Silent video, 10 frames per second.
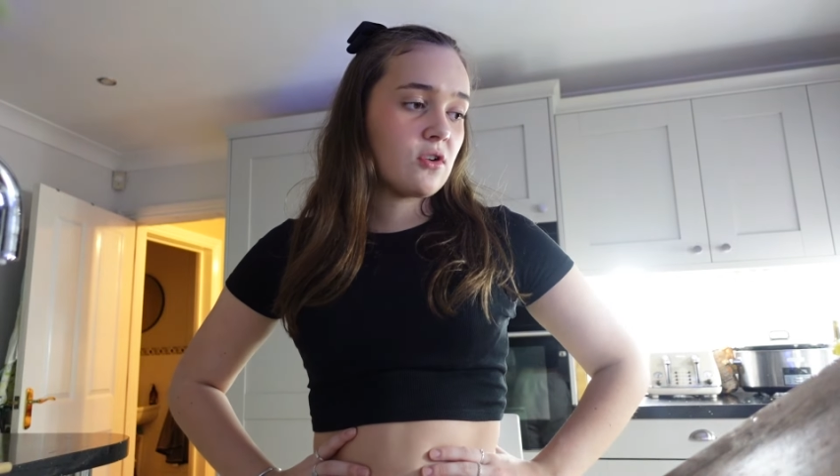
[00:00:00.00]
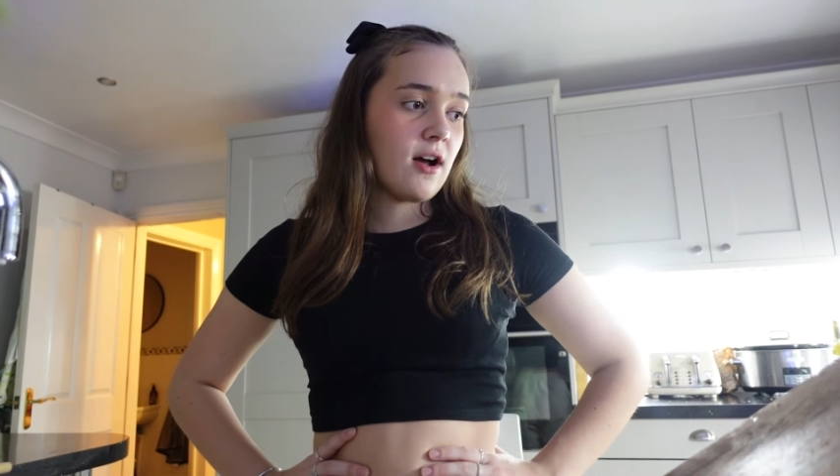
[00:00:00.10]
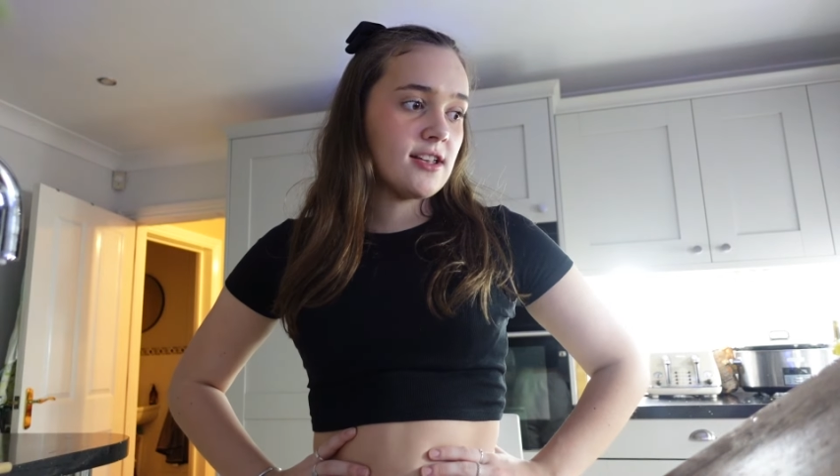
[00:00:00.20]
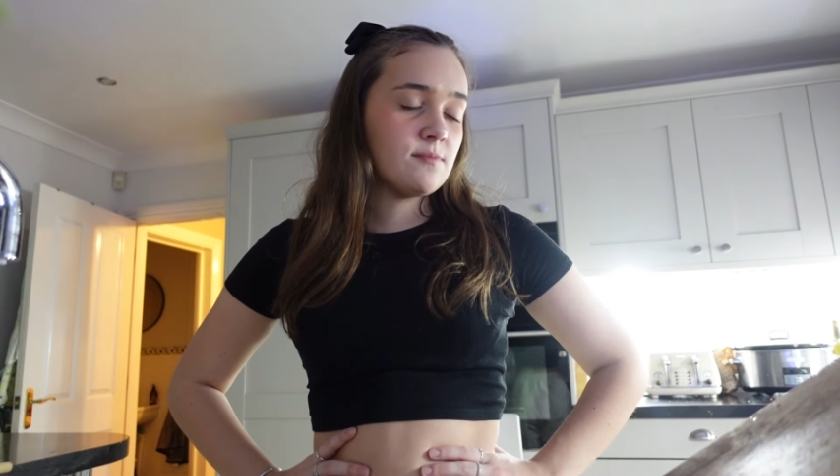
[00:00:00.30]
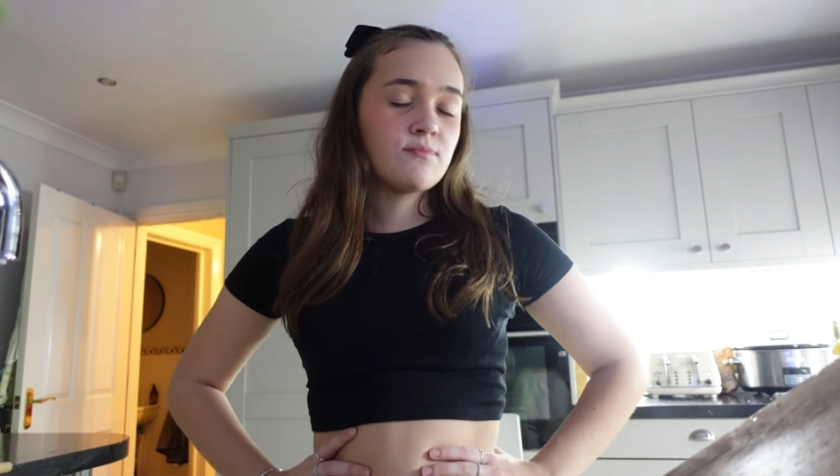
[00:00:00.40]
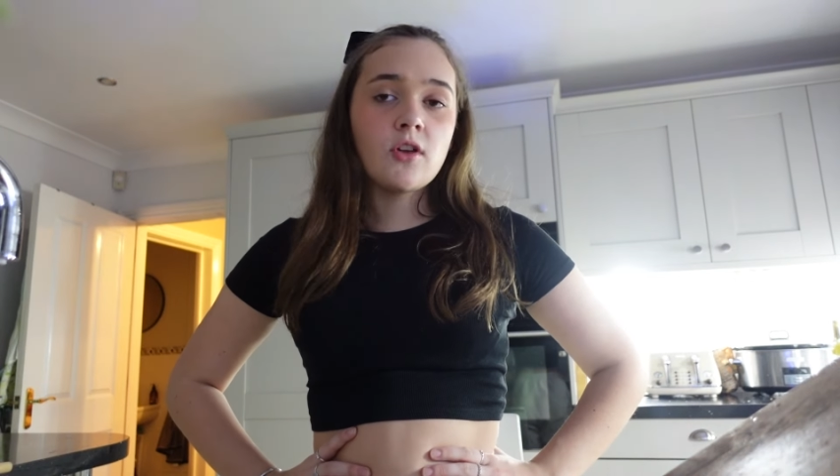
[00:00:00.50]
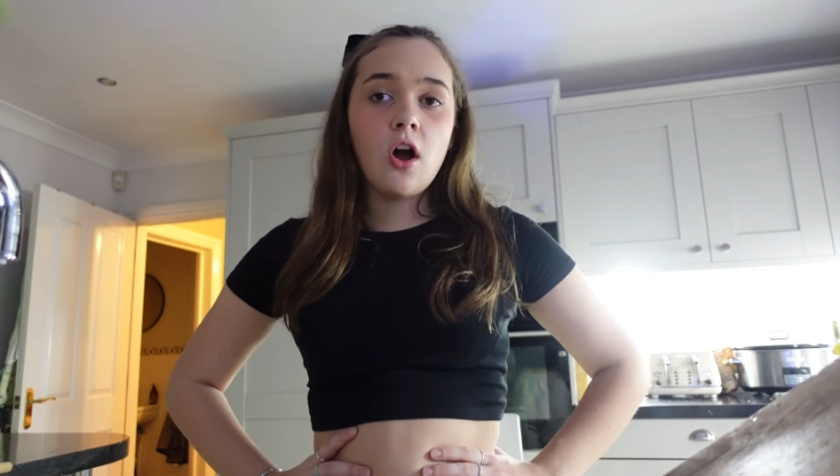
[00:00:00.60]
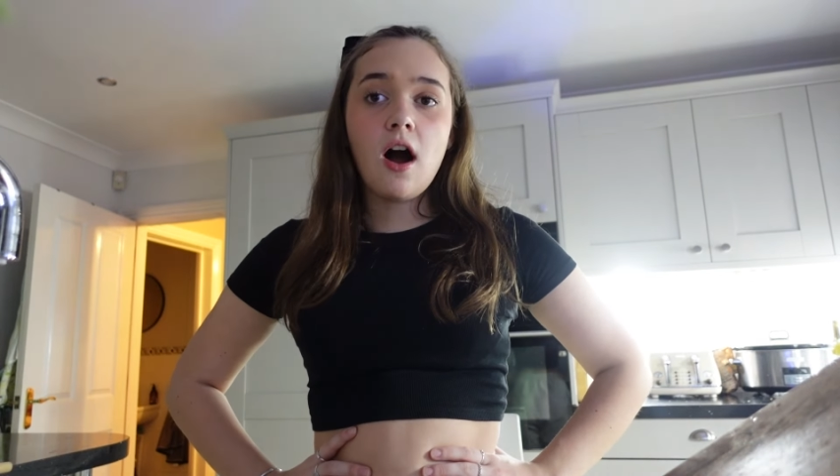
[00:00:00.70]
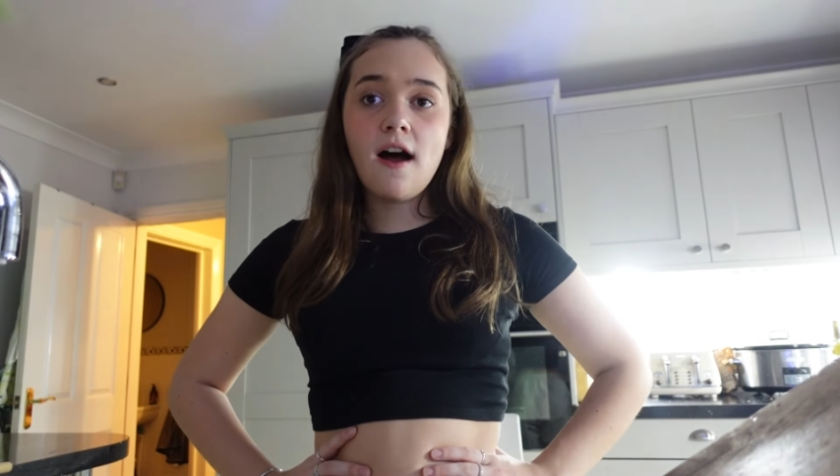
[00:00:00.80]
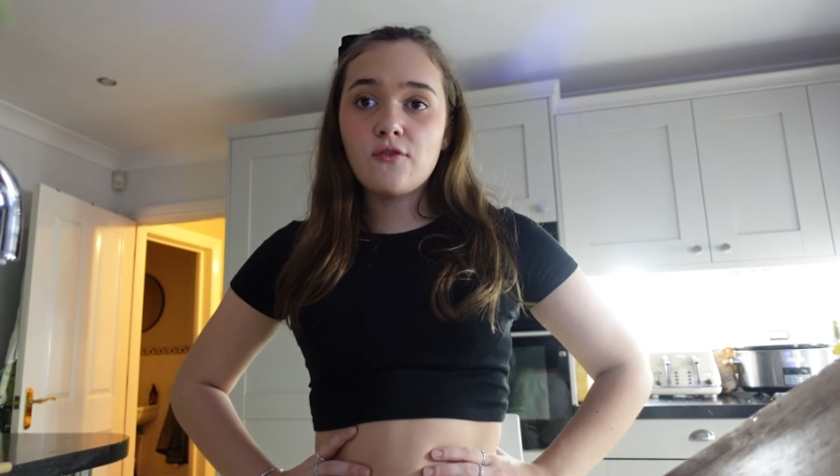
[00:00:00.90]
guys?
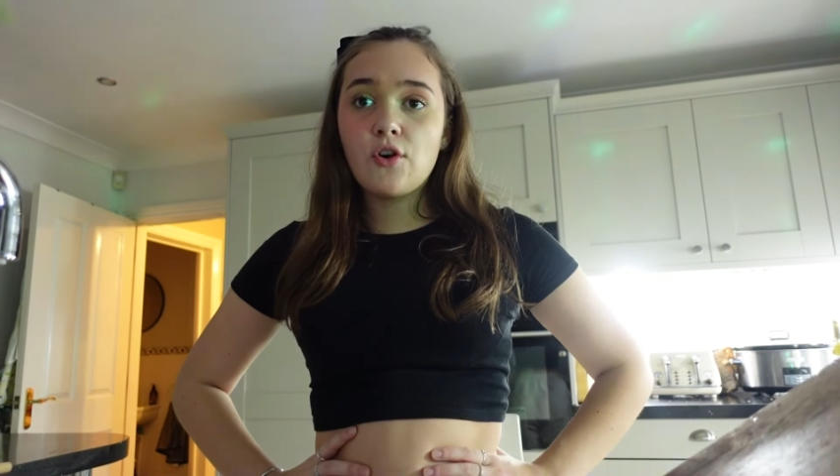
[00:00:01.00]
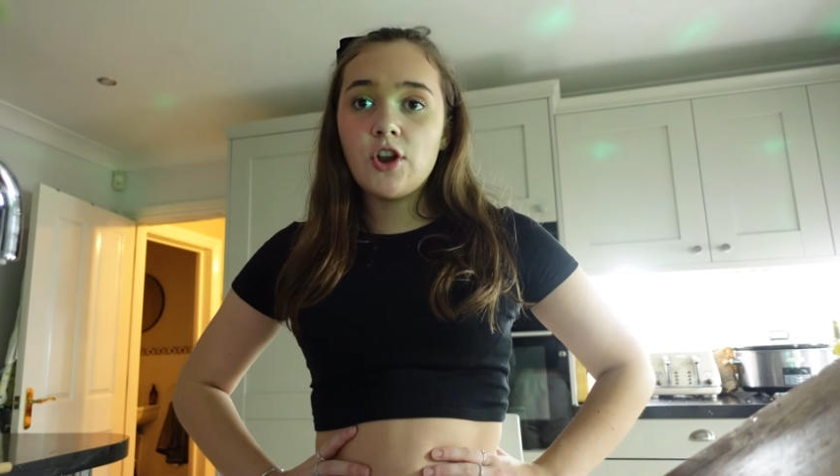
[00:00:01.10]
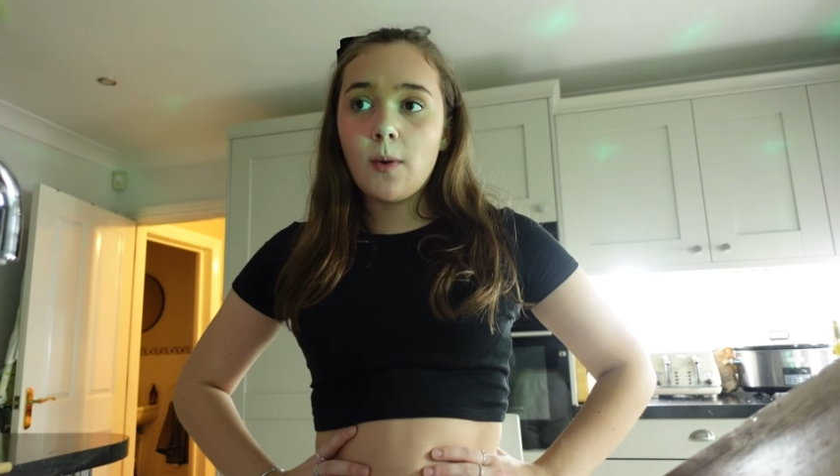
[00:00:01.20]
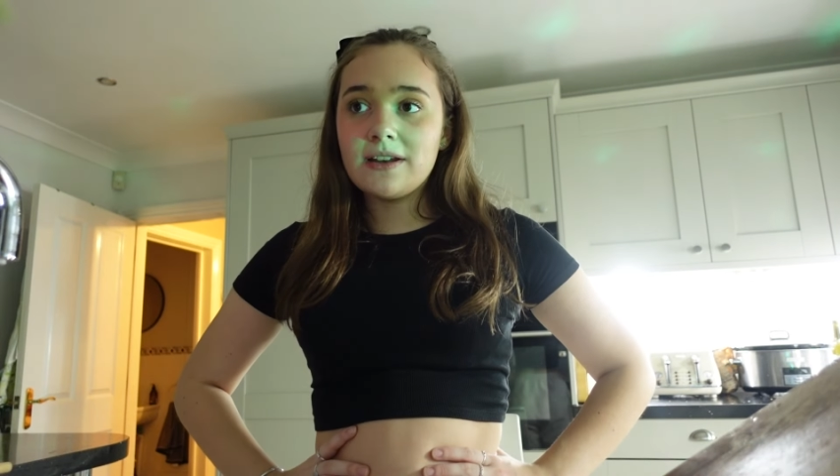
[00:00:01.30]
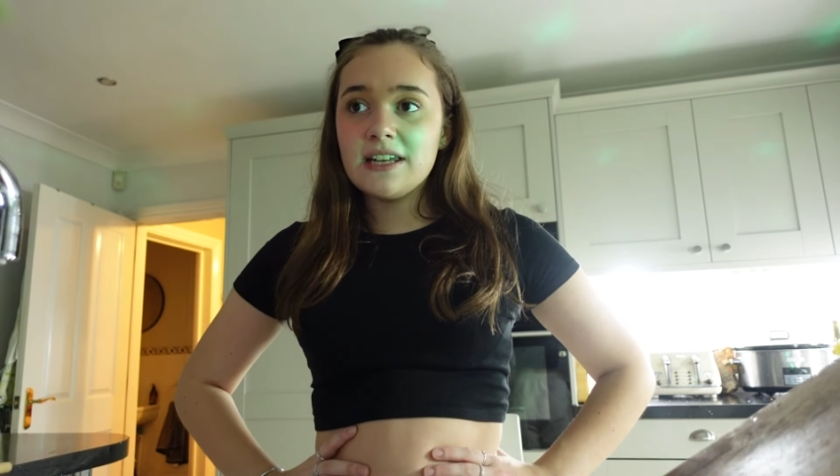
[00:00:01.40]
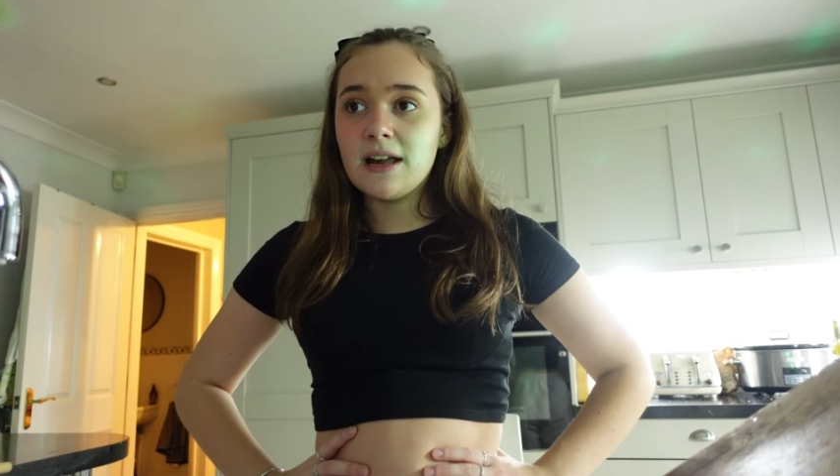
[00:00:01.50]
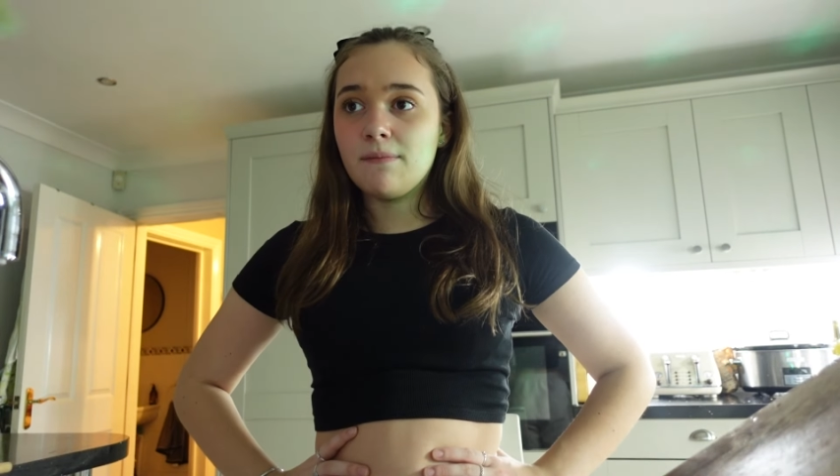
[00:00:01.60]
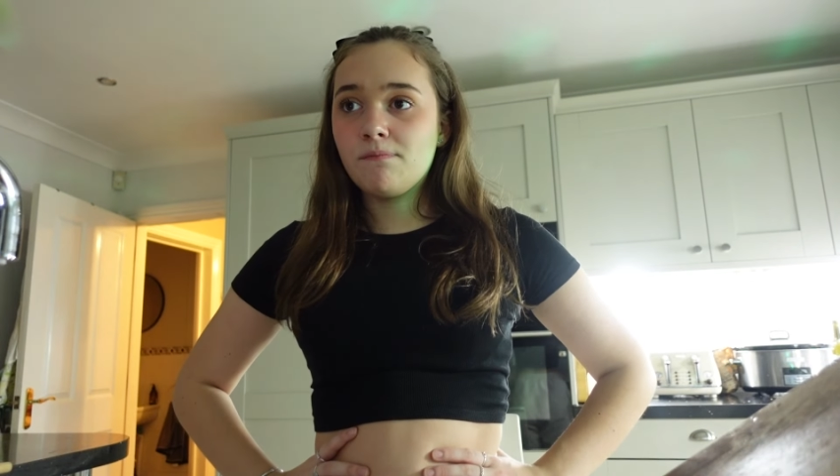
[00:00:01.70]
I've got no idea.